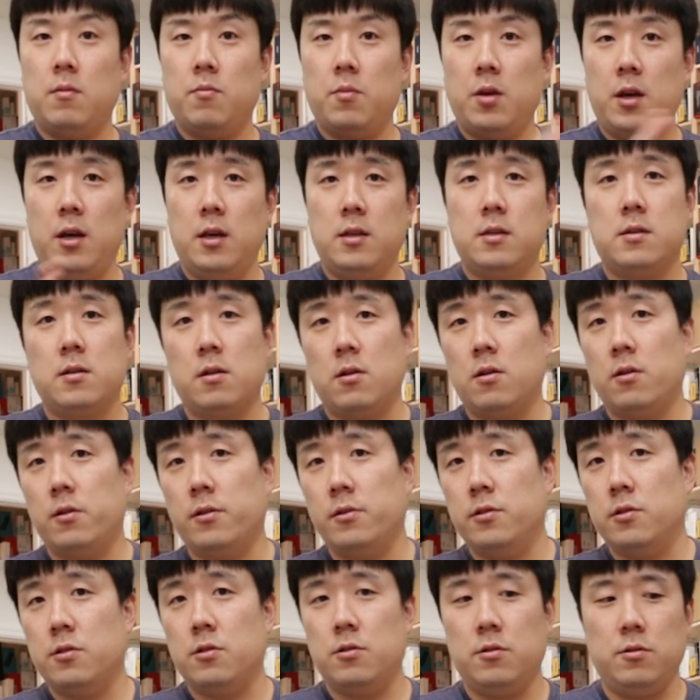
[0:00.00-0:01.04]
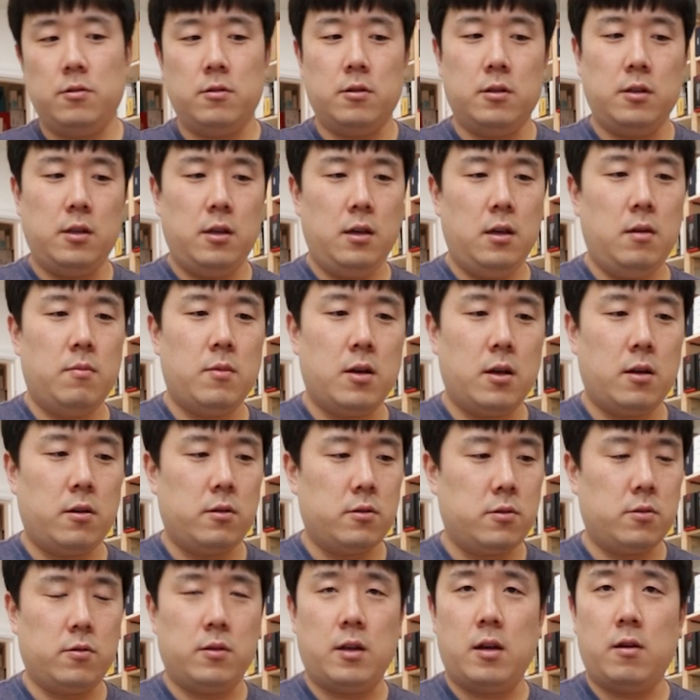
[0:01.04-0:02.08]
and paste onto an email
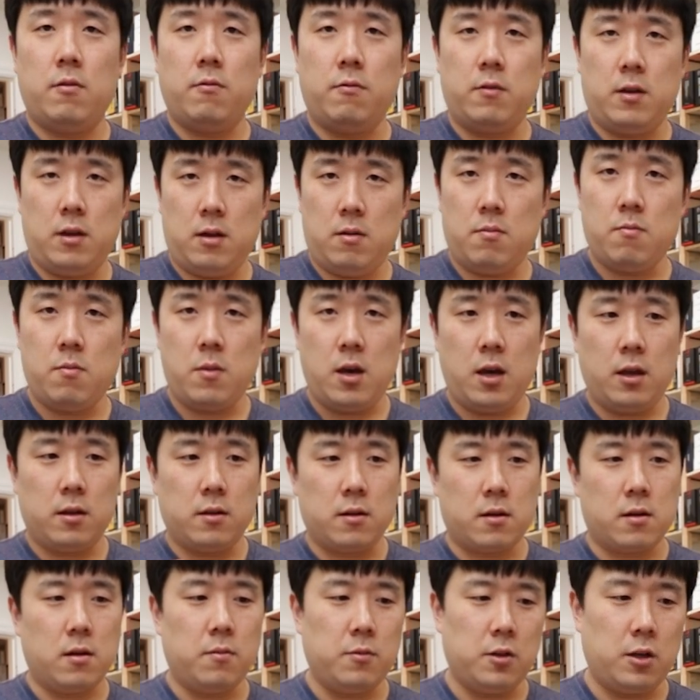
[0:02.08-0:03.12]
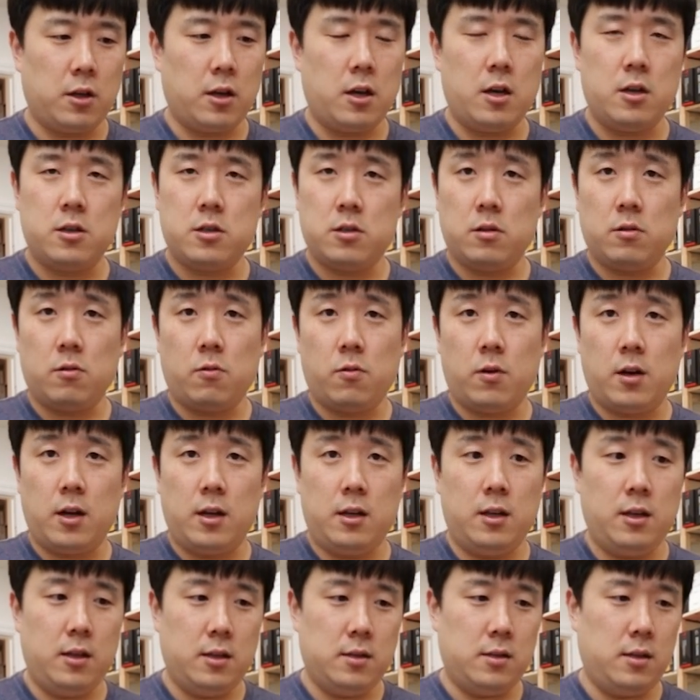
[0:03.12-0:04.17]
so that we make the communication
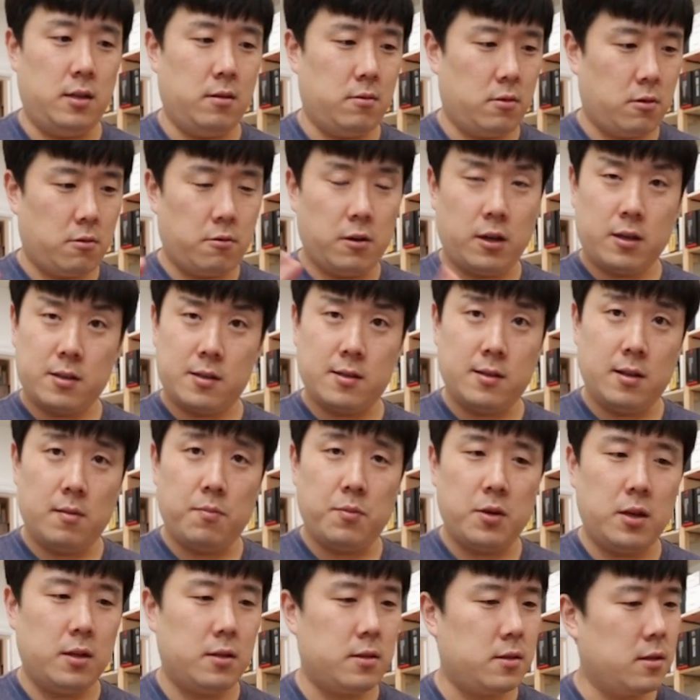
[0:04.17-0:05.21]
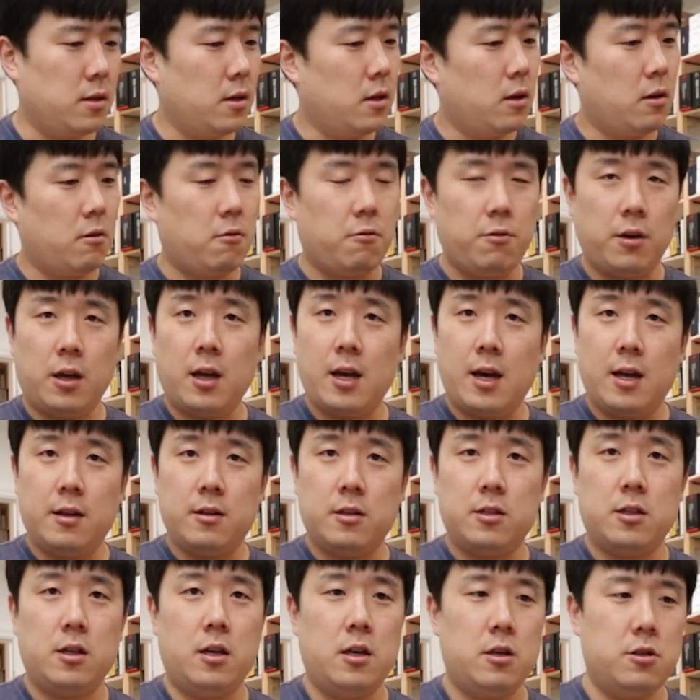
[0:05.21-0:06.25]
quite easy quick snippet quick
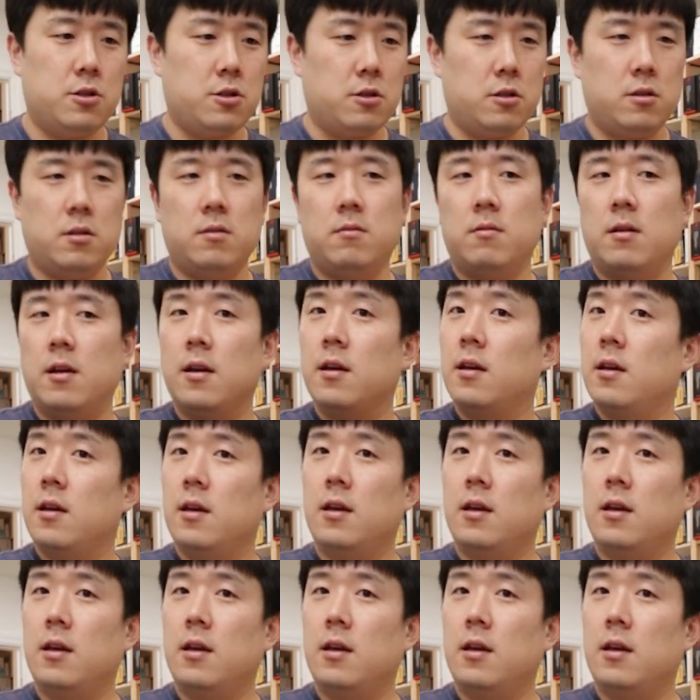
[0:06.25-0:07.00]
annotation